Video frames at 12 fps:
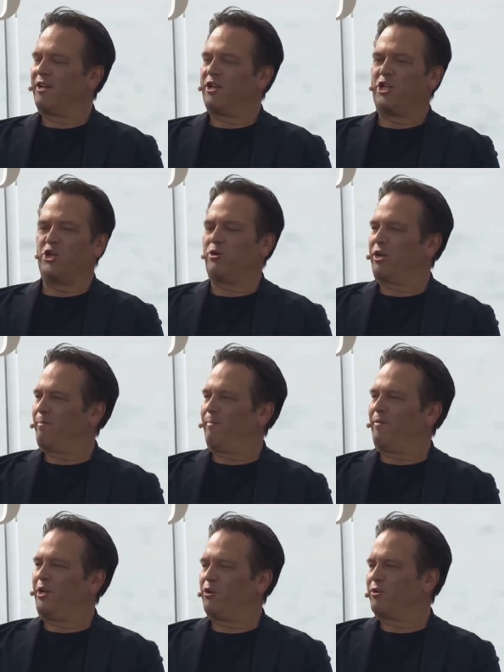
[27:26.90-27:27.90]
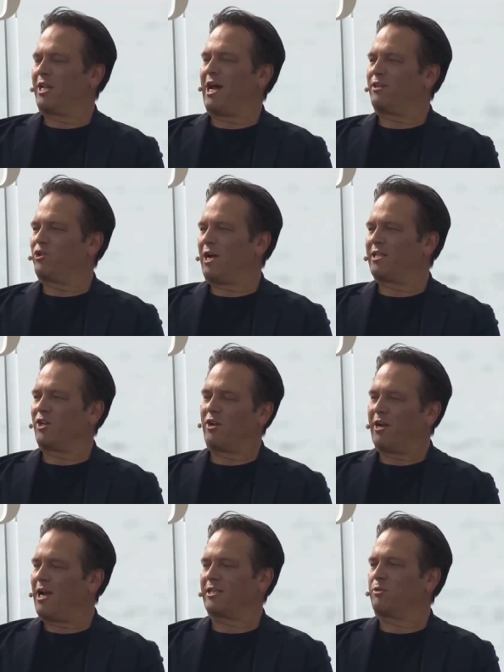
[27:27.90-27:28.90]
you could use that dress on
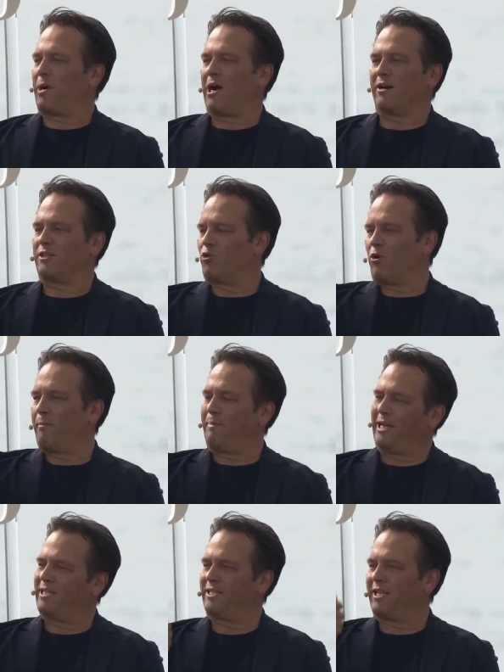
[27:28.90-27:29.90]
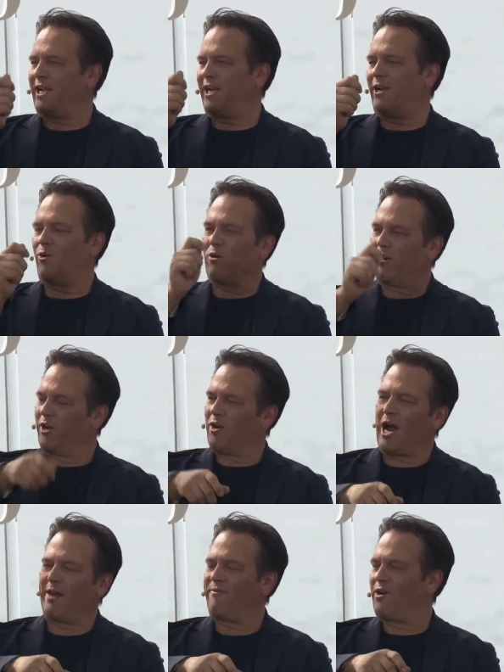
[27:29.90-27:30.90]
an Xbox or a PC or your
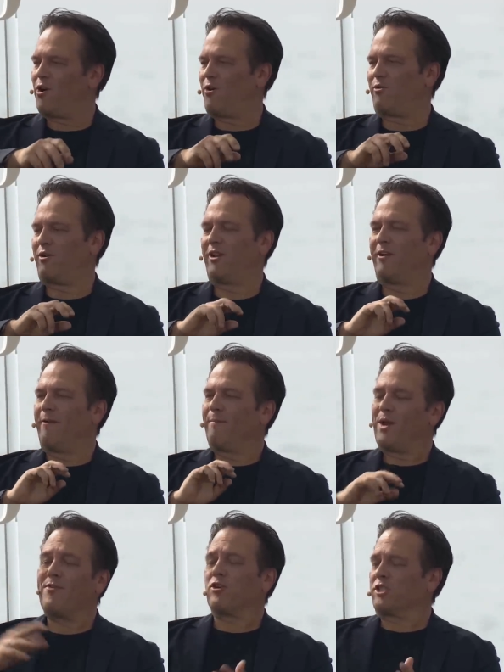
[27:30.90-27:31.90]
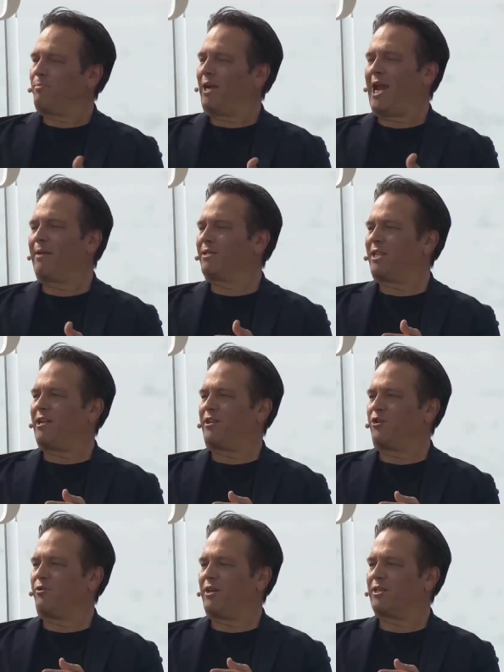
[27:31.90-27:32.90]
iPhone. And there are some games that
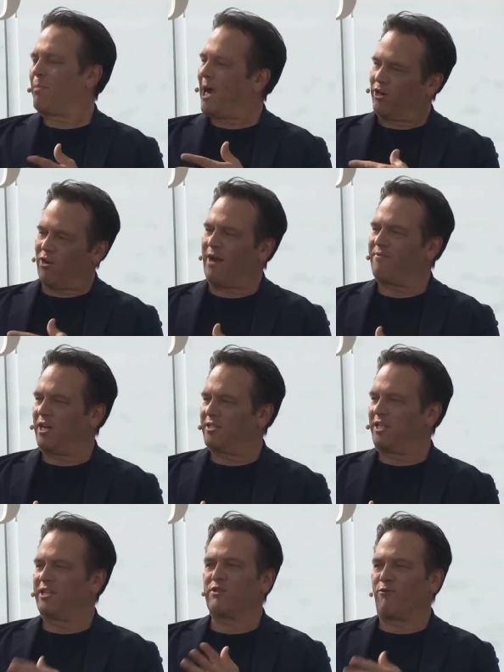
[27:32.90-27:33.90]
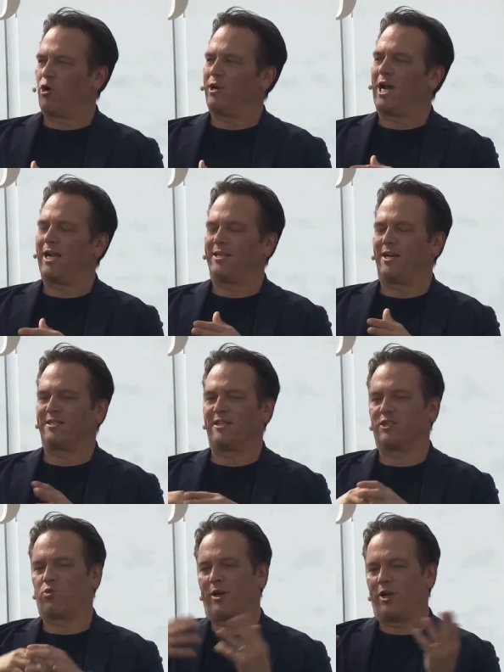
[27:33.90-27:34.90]
do this. Minecraft does this, Fortnite does
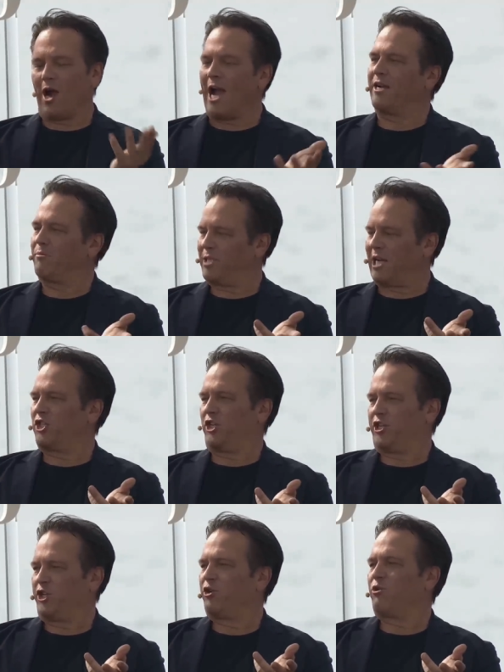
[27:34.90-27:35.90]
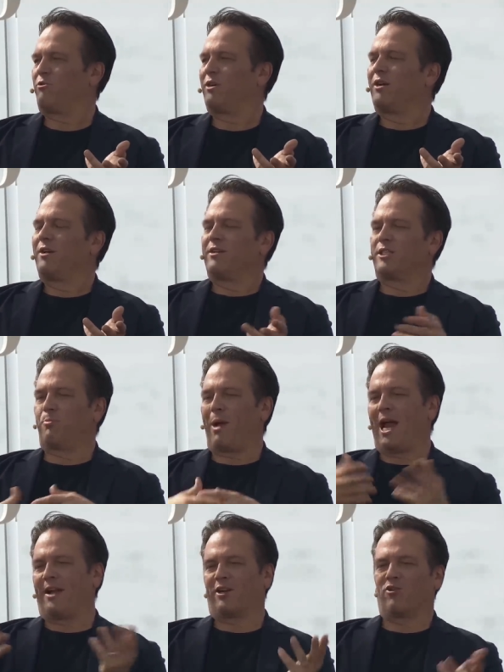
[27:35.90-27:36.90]
this, where your items actually do
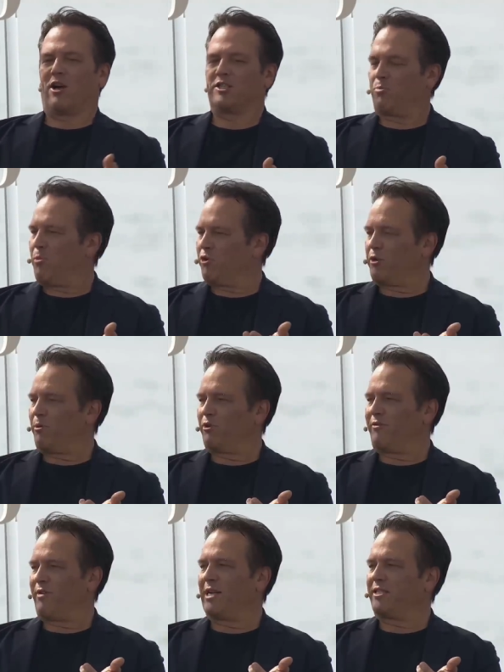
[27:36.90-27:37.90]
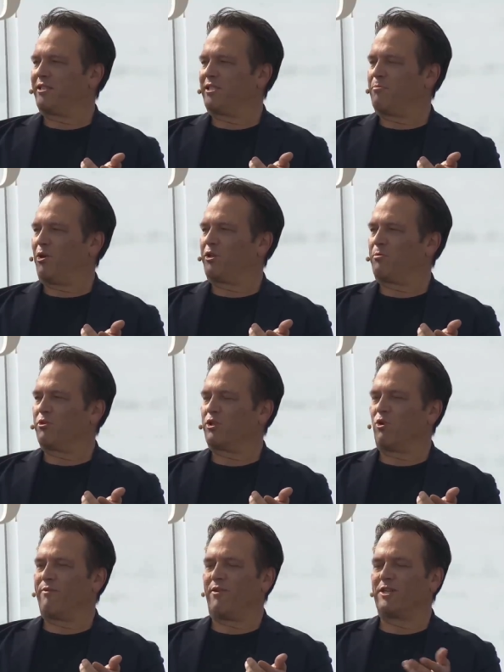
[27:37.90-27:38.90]
span across multiple devices and multiple
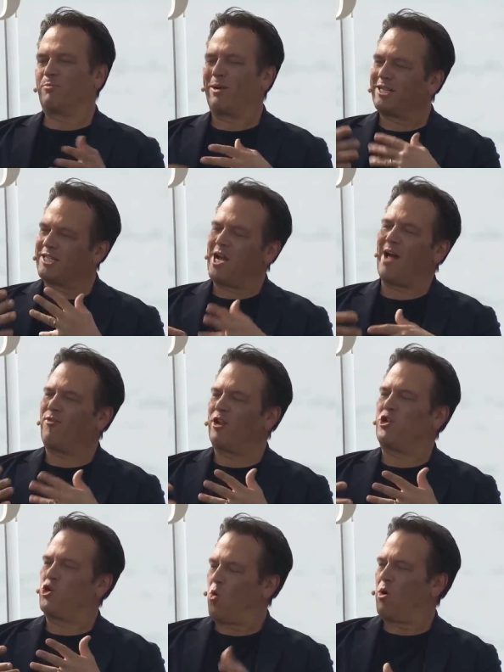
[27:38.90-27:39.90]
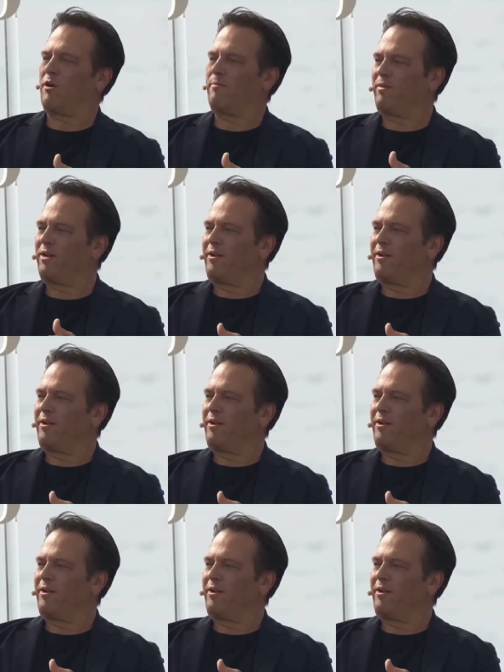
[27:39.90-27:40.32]
storefronts, but it's not the norm.